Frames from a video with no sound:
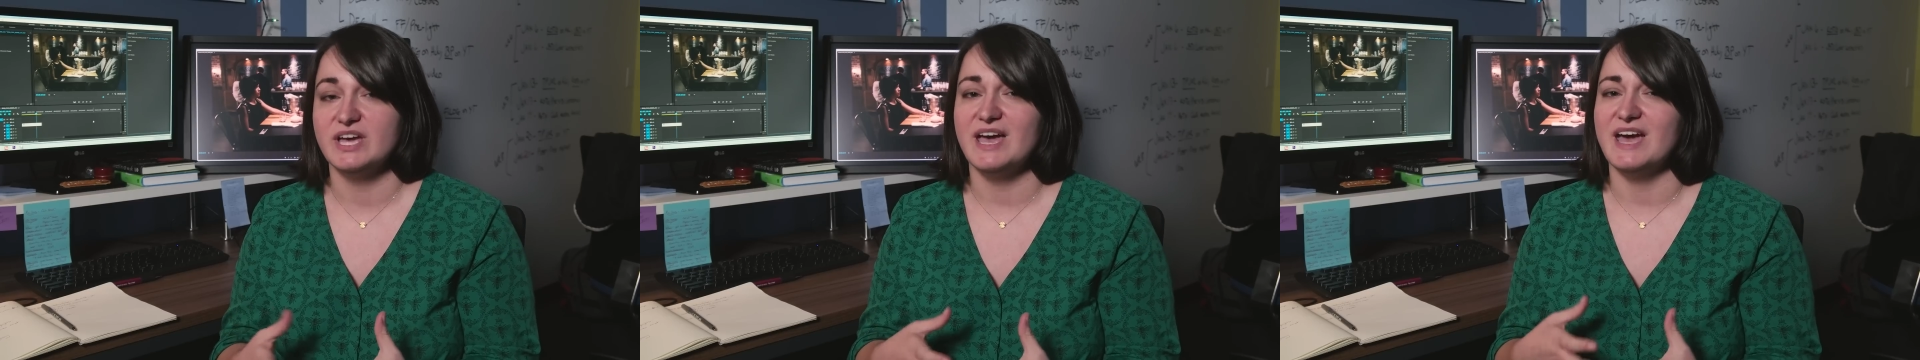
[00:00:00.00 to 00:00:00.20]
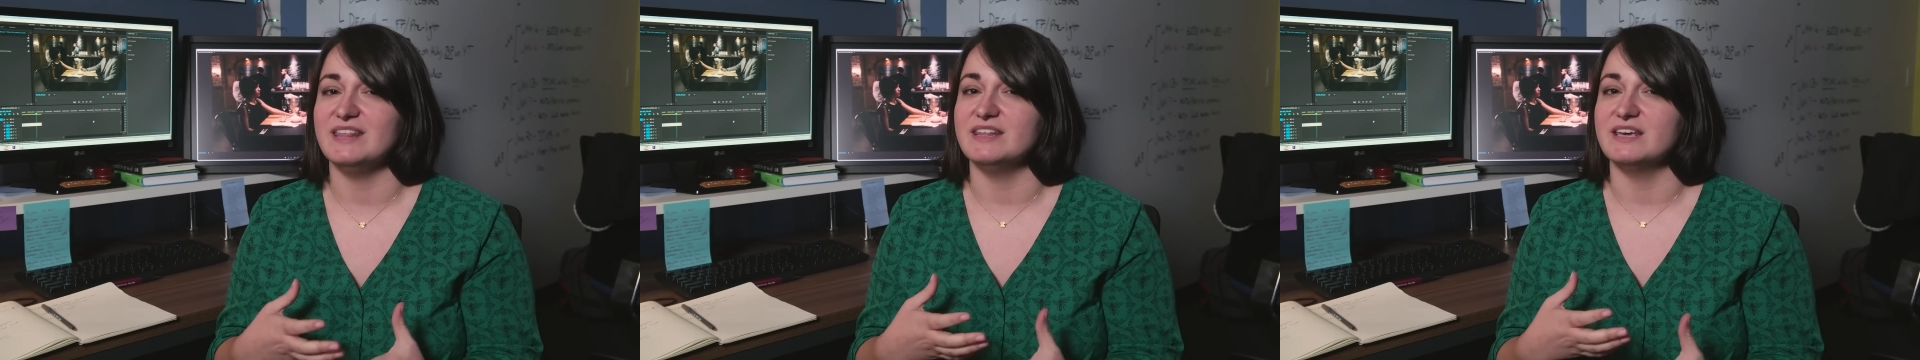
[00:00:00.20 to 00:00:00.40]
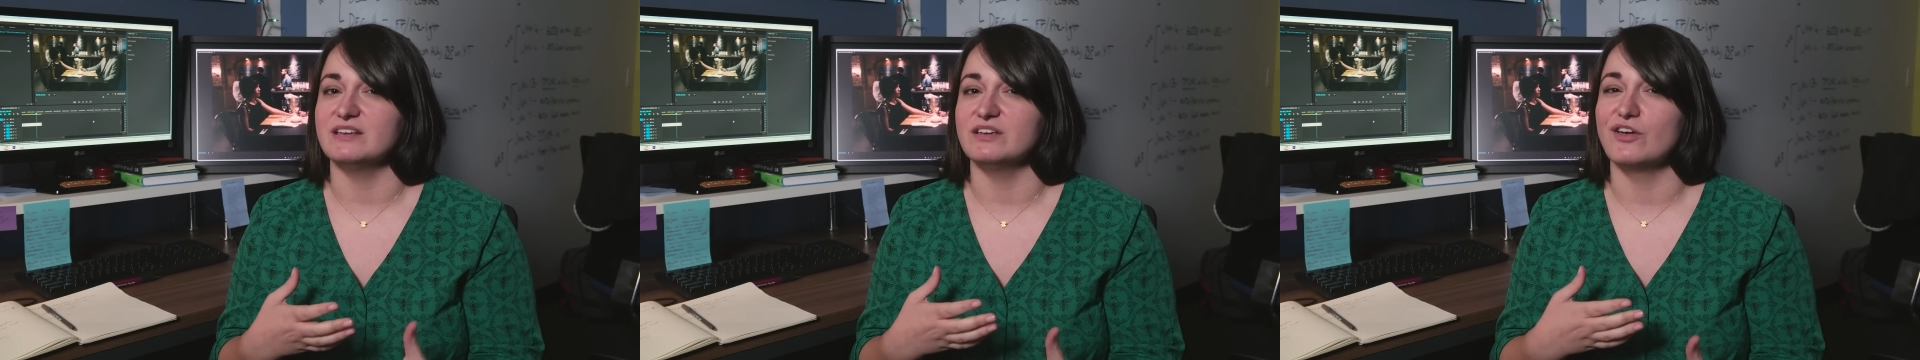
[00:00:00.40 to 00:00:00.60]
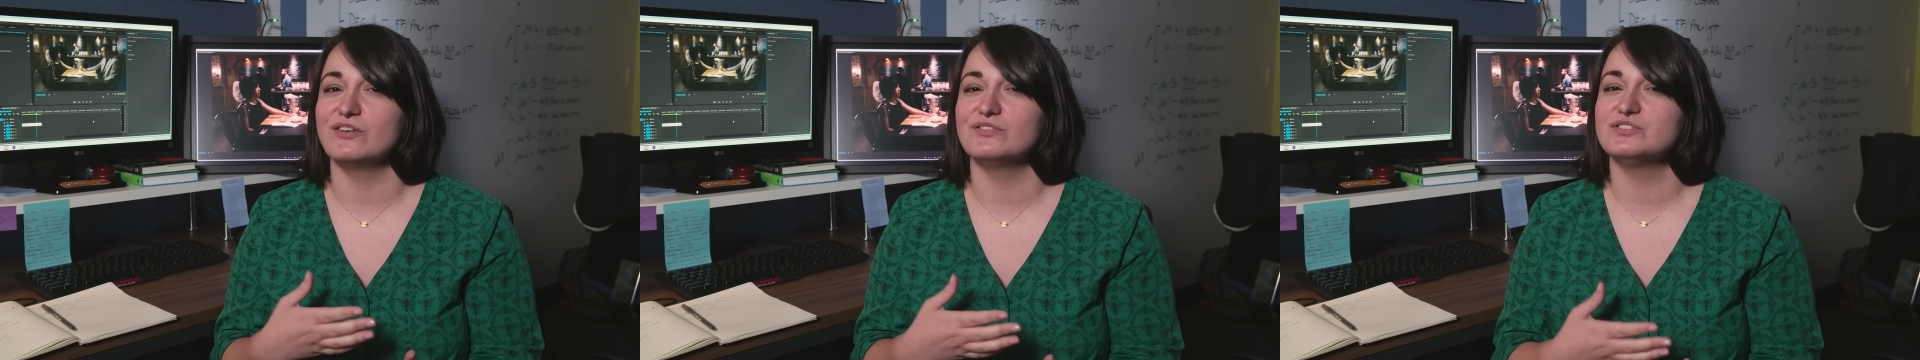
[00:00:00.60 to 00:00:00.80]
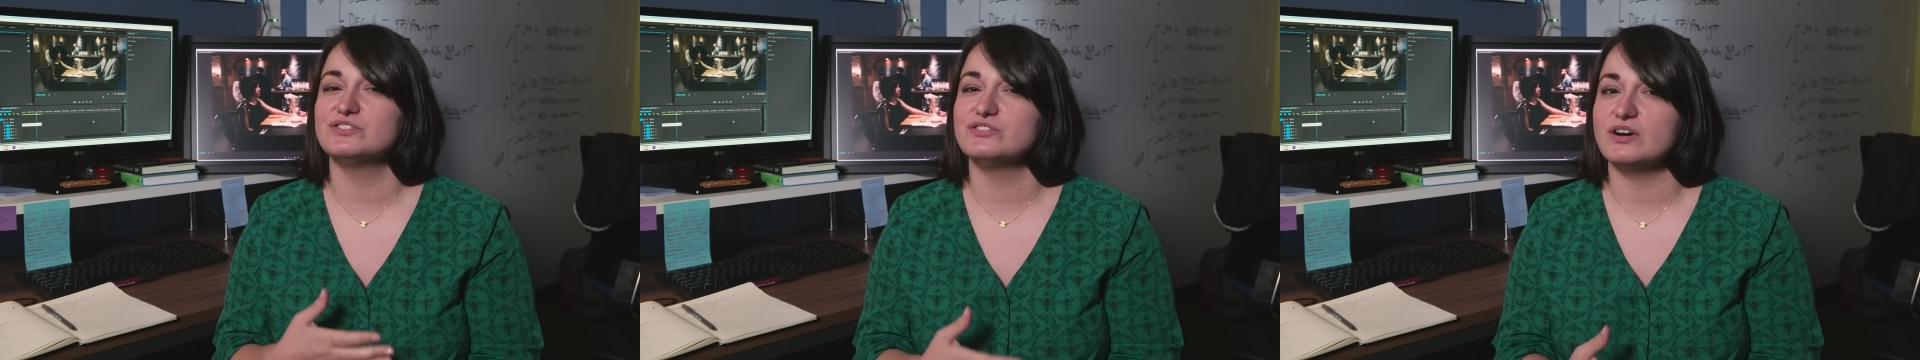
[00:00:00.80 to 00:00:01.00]
and then
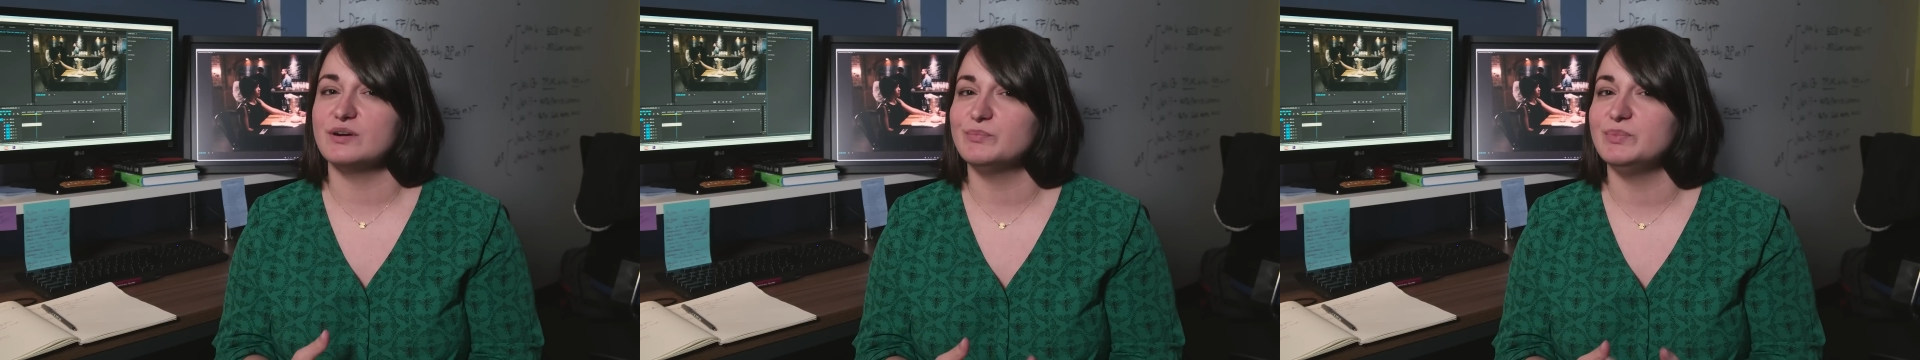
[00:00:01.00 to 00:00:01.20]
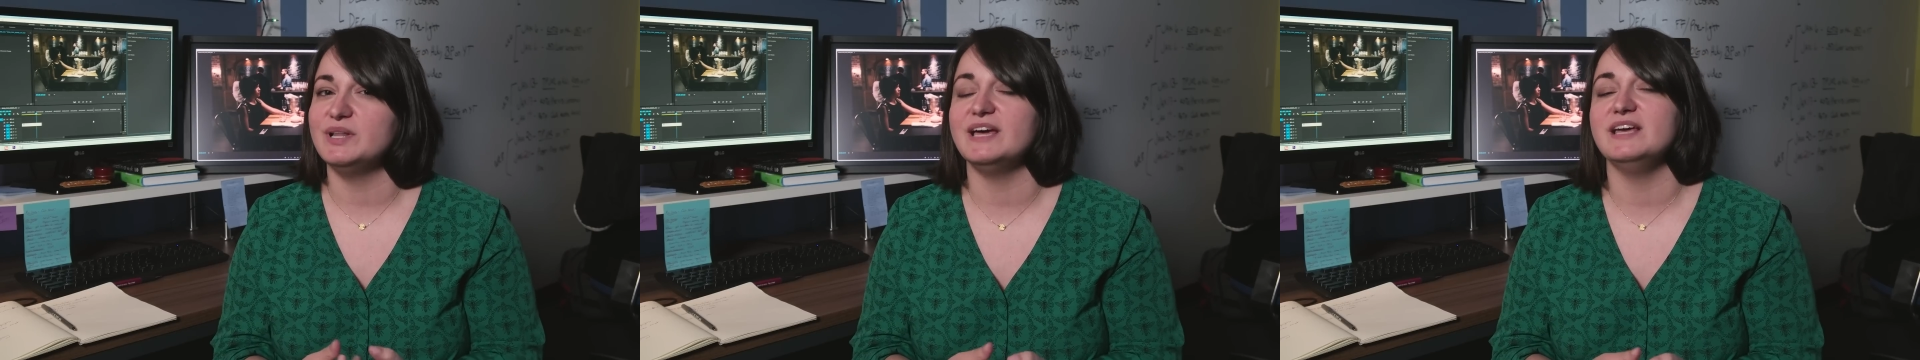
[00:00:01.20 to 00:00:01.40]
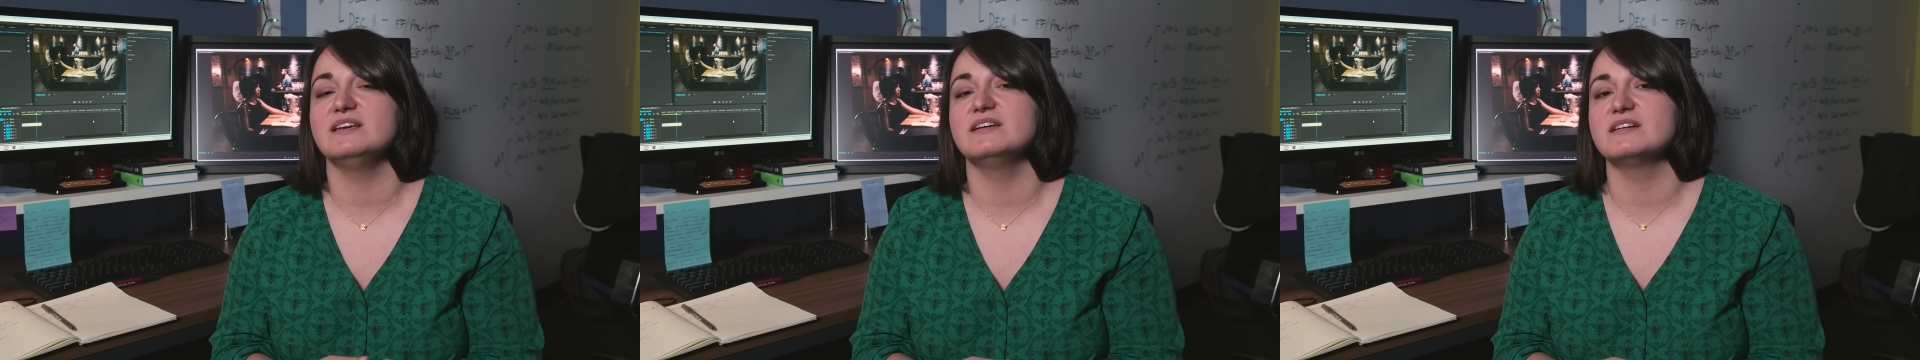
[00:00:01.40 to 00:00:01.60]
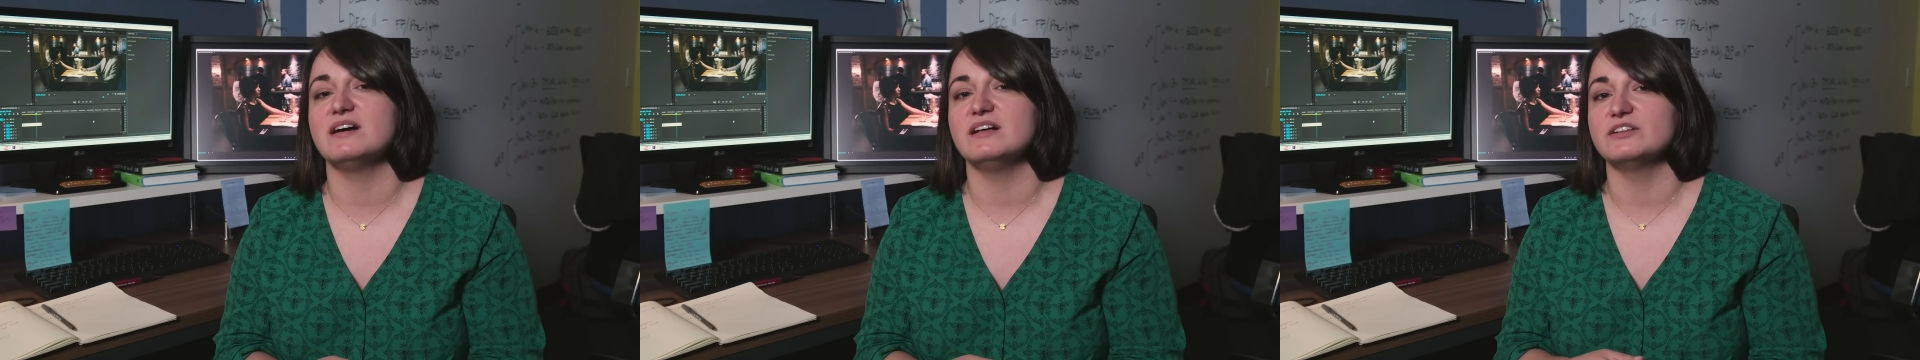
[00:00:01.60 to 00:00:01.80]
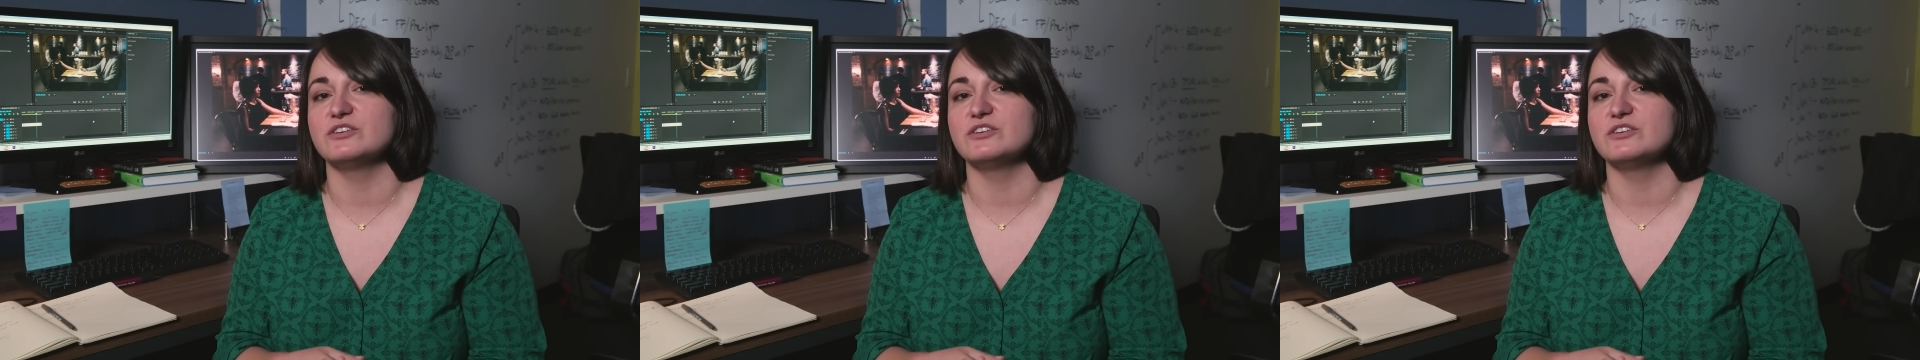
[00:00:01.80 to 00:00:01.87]
start playing in color